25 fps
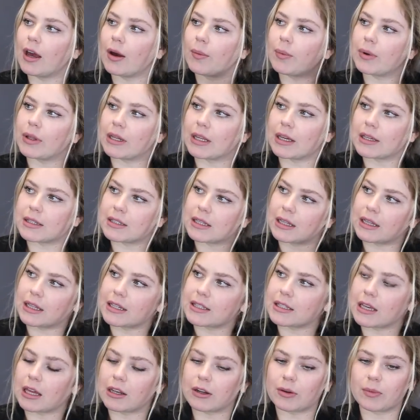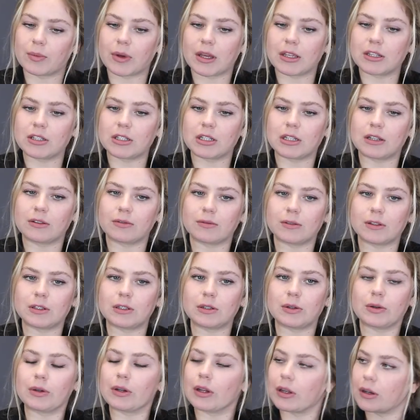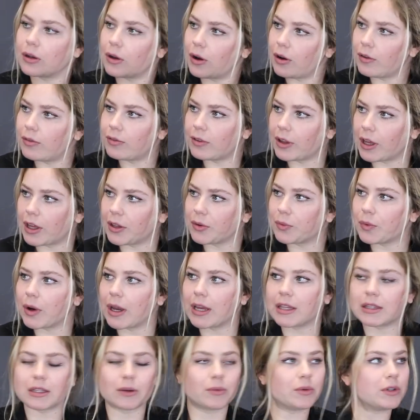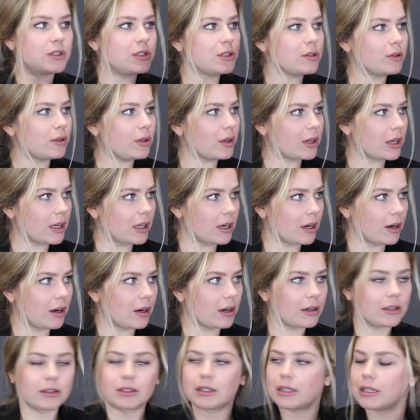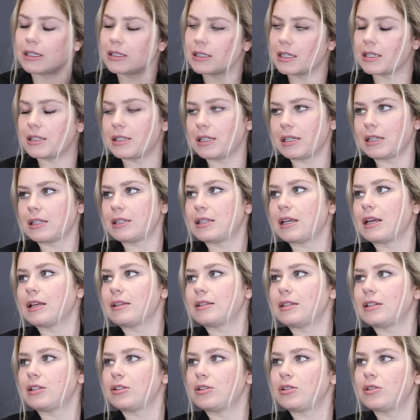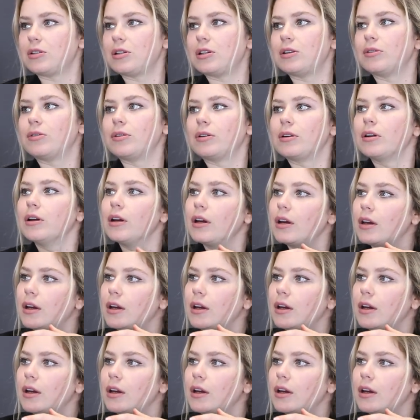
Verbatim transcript: But as Alexander mentioned, if we do it an offline way, that we do look at the existing sales history or,